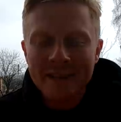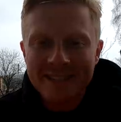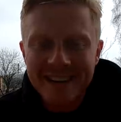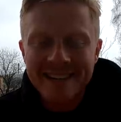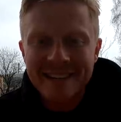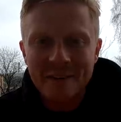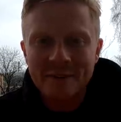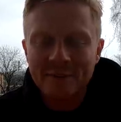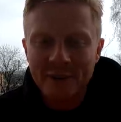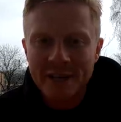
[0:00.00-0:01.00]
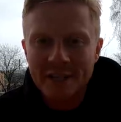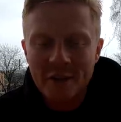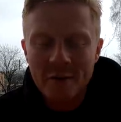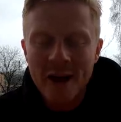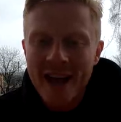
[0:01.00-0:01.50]
then sadly lost
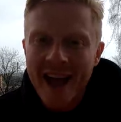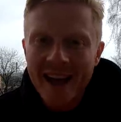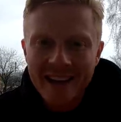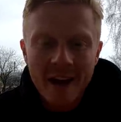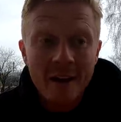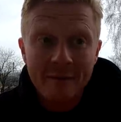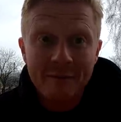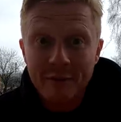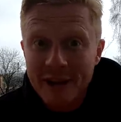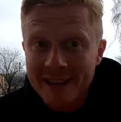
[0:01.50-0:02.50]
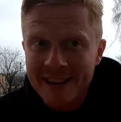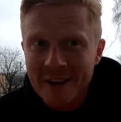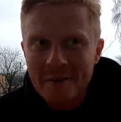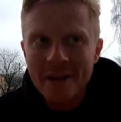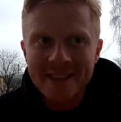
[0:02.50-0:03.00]
3-2.
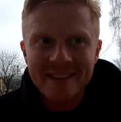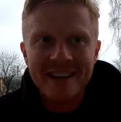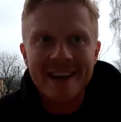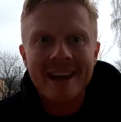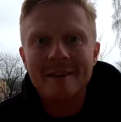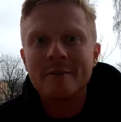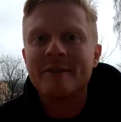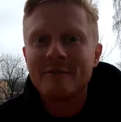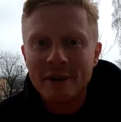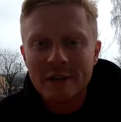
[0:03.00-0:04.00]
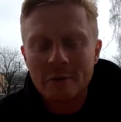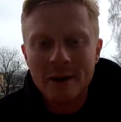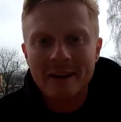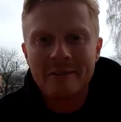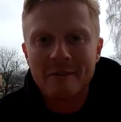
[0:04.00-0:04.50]
3-0 uh, in the second leg, losing 3-2
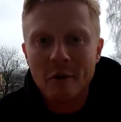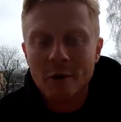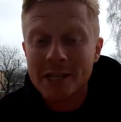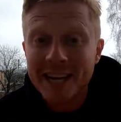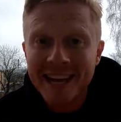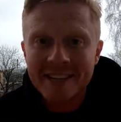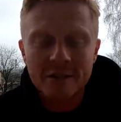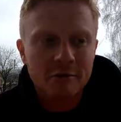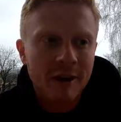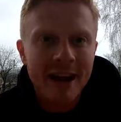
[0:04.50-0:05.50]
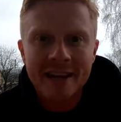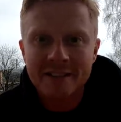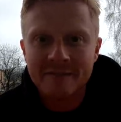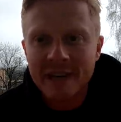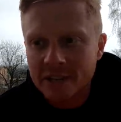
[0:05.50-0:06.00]
on aggregate, of course, against a great
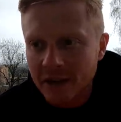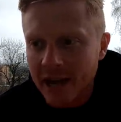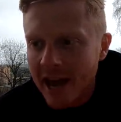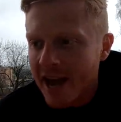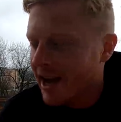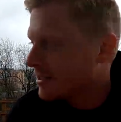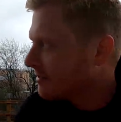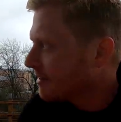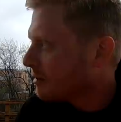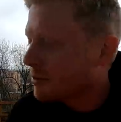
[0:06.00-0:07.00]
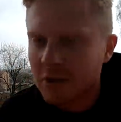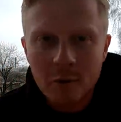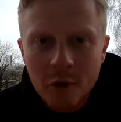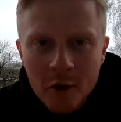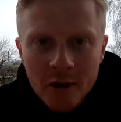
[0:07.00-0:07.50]
Aston Villa side. Aston Villa was
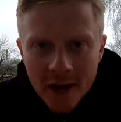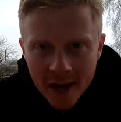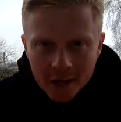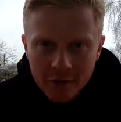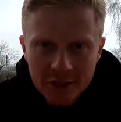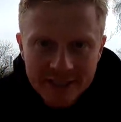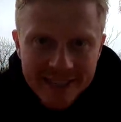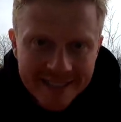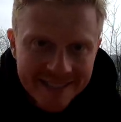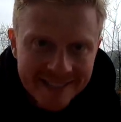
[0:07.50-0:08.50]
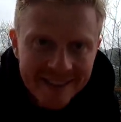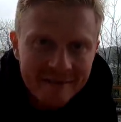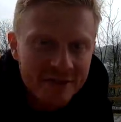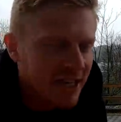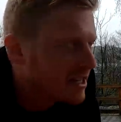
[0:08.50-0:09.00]
so good across the 60s and
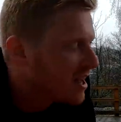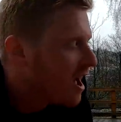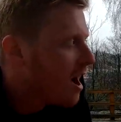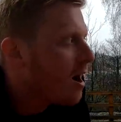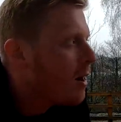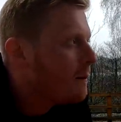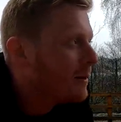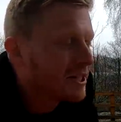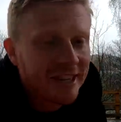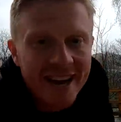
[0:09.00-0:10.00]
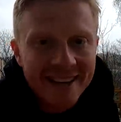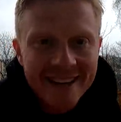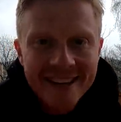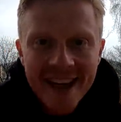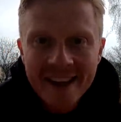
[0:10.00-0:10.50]
70s, um, but sadly
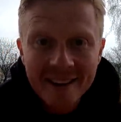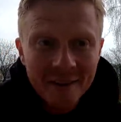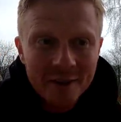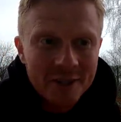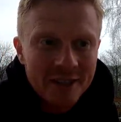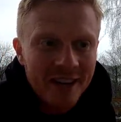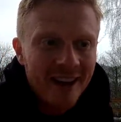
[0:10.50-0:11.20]
sadly, yeah, lost.